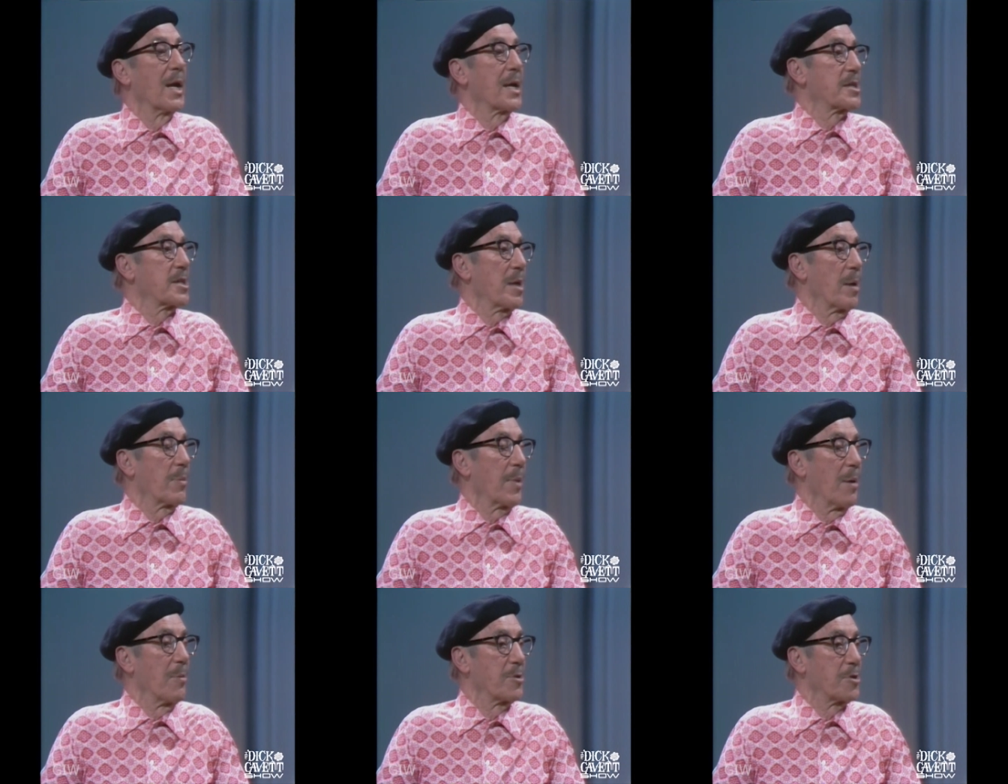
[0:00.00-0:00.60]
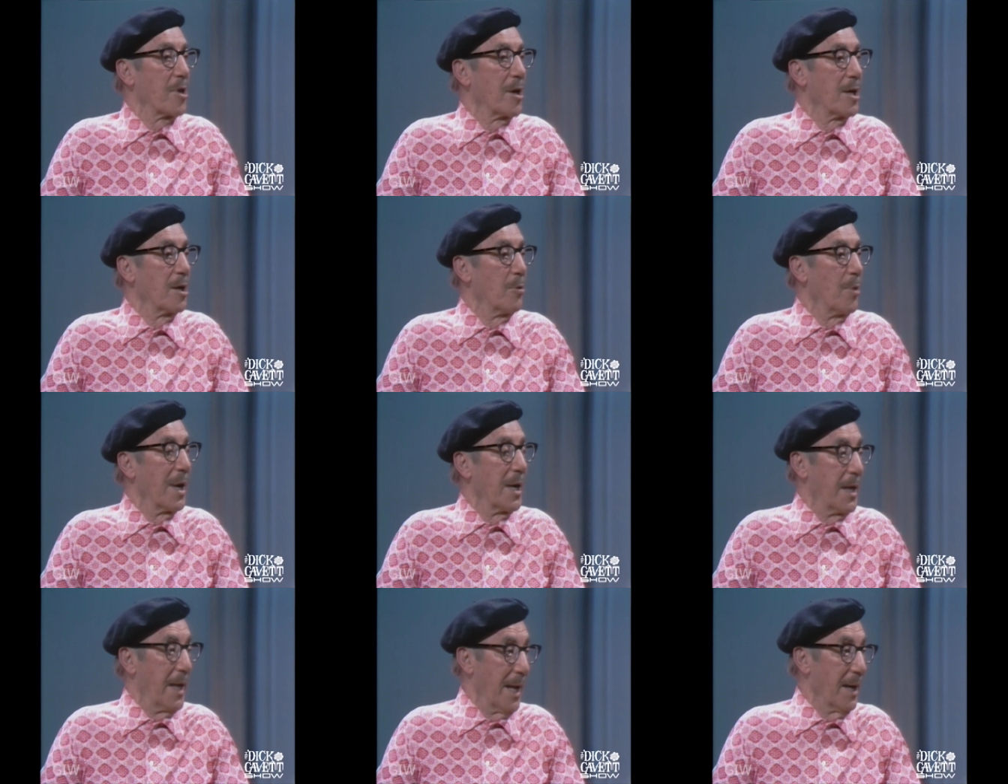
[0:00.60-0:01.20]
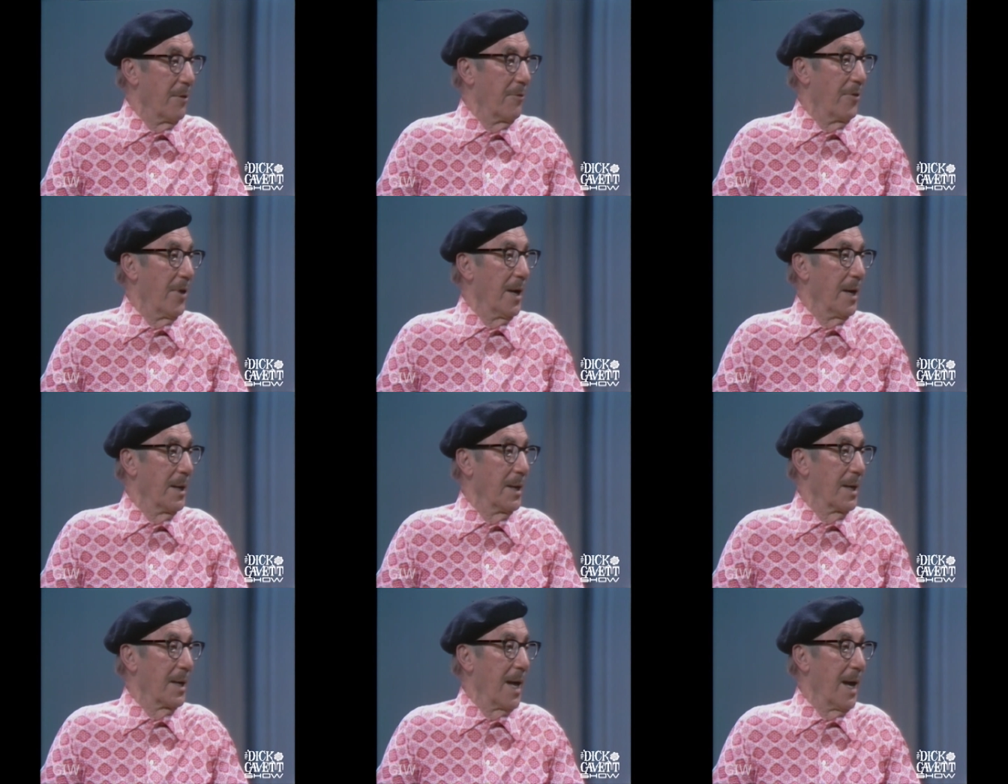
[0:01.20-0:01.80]
it except I'm trying to
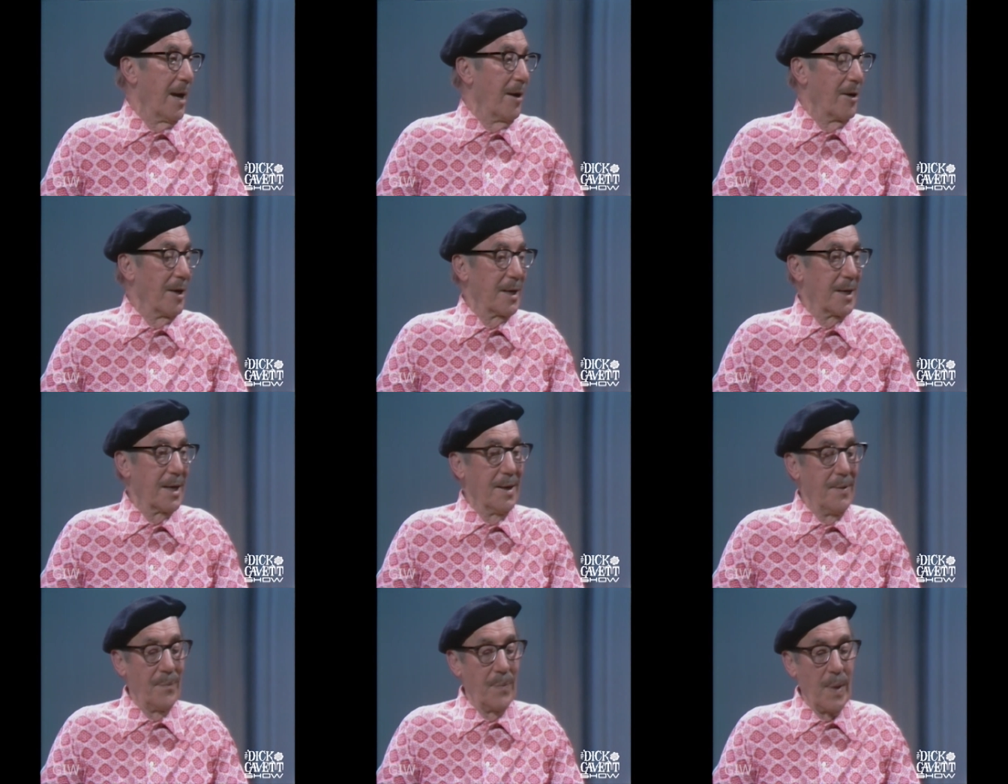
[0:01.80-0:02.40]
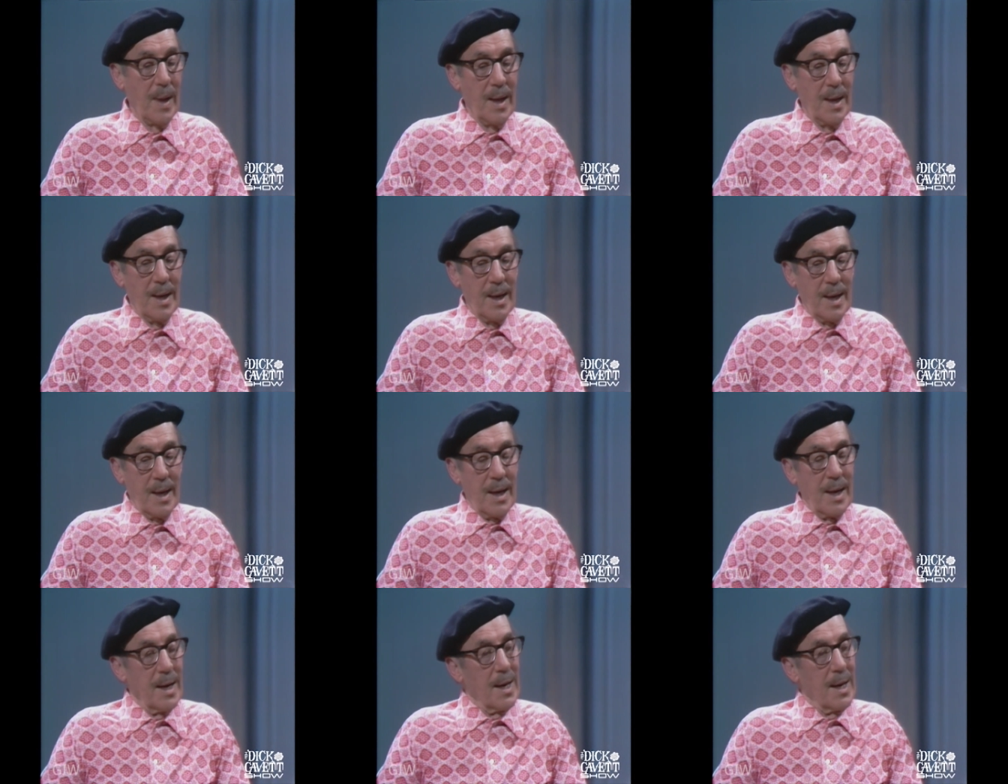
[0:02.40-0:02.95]
identify the character. Okay.